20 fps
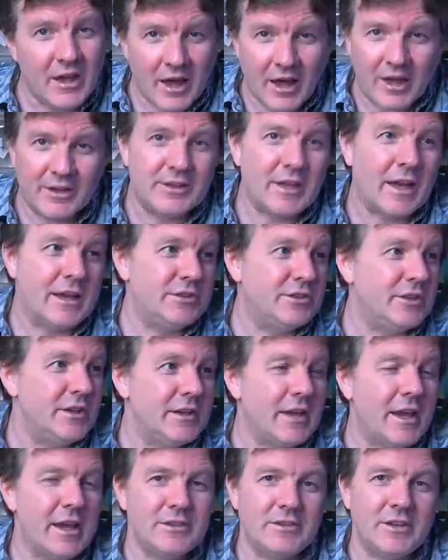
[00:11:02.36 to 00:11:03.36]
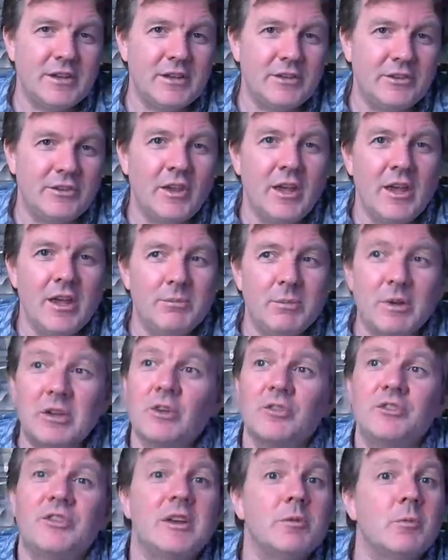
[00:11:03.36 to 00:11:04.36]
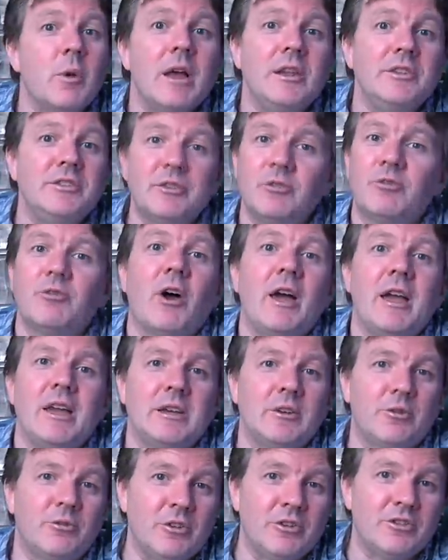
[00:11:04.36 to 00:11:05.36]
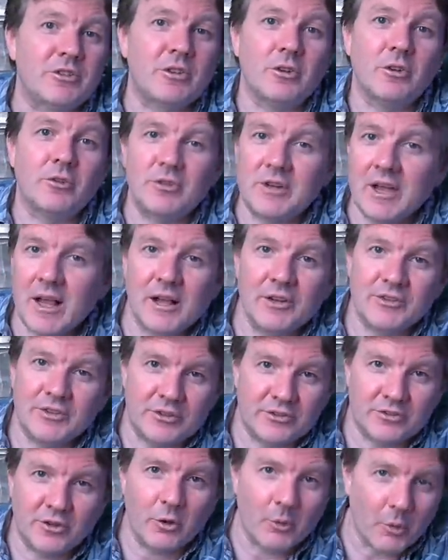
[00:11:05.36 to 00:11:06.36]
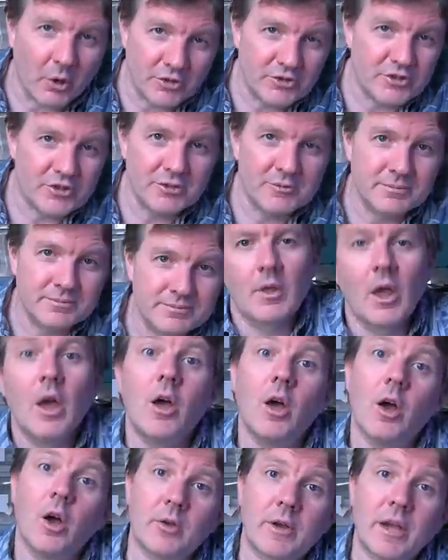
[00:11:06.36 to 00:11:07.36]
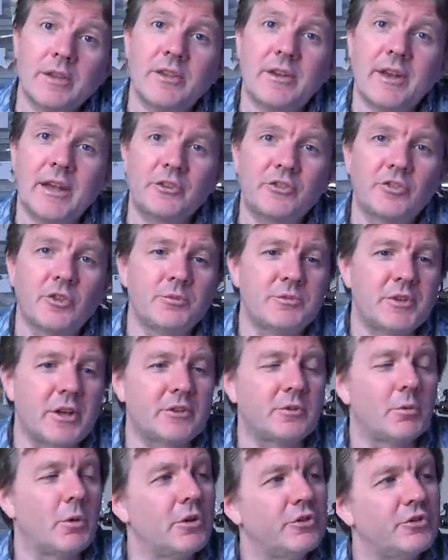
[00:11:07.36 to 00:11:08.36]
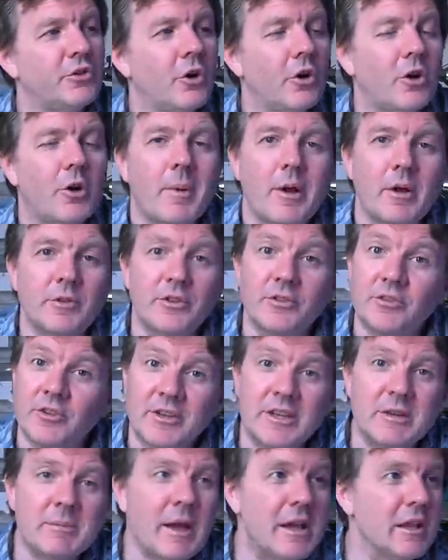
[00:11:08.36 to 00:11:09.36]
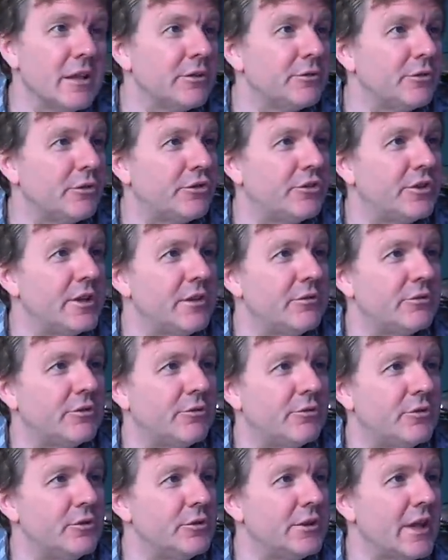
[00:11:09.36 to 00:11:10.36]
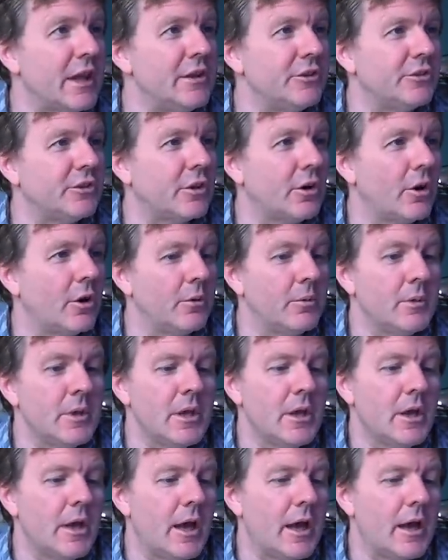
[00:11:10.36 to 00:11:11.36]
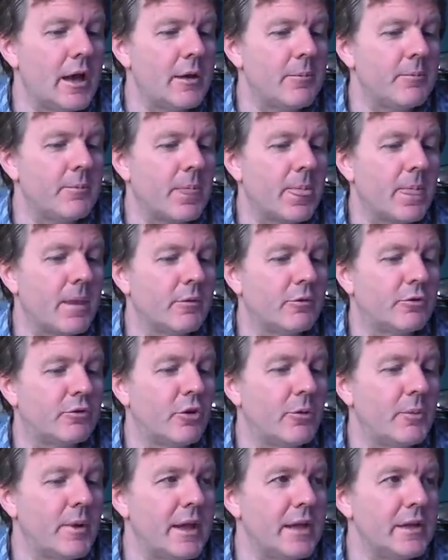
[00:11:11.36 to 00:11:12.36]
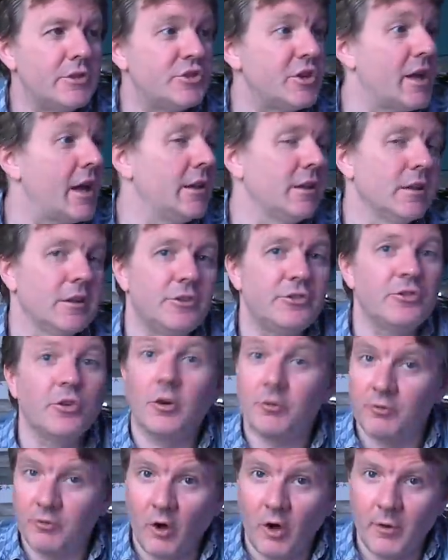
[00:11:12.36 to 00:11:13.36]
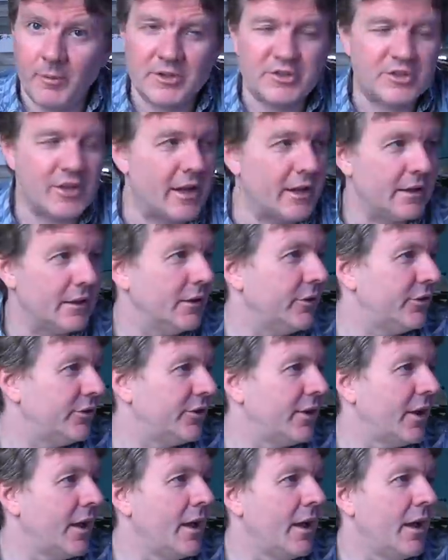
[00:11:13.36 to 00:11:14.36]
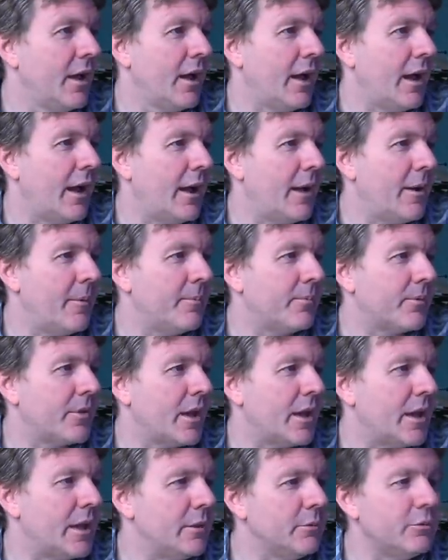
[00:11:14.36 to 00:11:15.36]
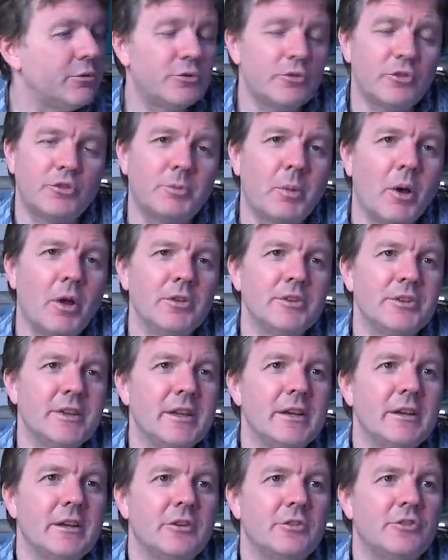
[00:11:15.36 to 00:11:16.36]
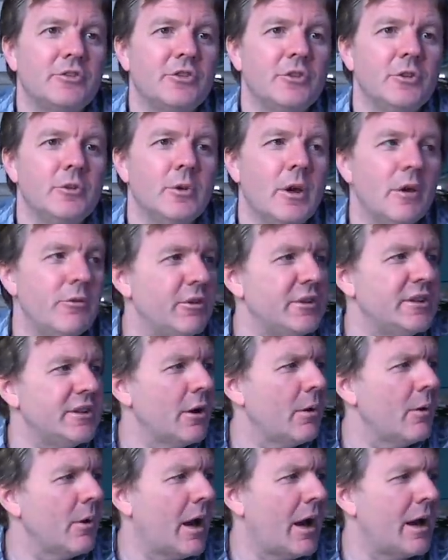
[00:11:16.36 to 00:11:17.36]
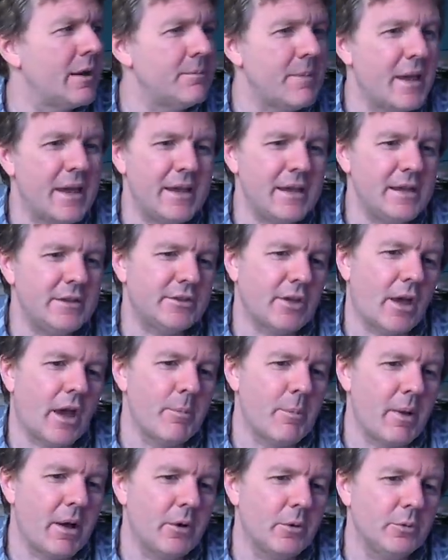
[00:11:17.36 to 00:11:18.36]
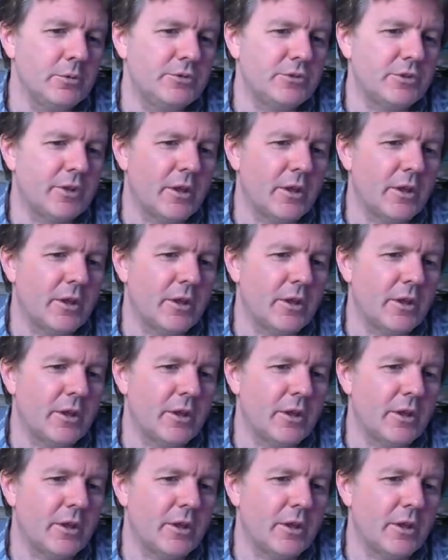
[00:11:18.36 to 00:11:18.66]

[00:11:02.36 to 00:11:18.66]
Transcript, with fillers: and nineteen eighties, because they weren't defying physical reality so much. Okay, the next subject I want to talk about is an email I received a few days ago um, from a journalist, or former journalist. Um, he was responding to a video I made about